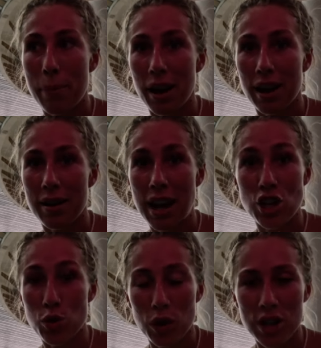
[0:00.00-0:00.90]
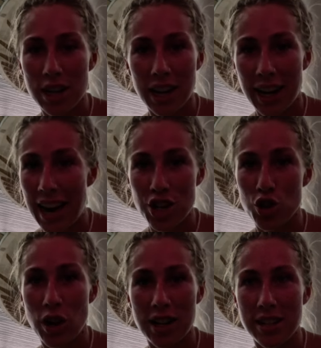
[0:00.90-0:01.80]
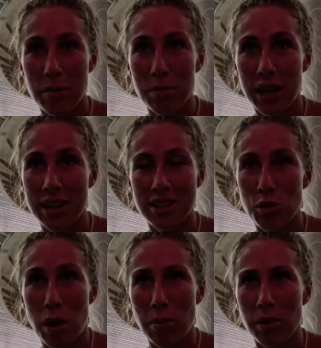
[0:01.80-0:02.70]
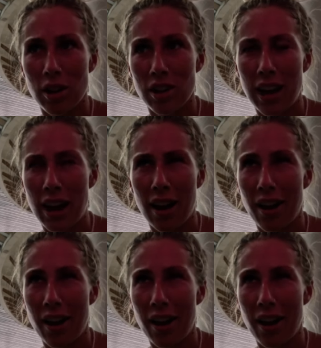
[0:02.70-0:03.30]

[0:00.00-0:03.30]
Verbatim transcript: But I just wanted to catch you guys up because you probably are like,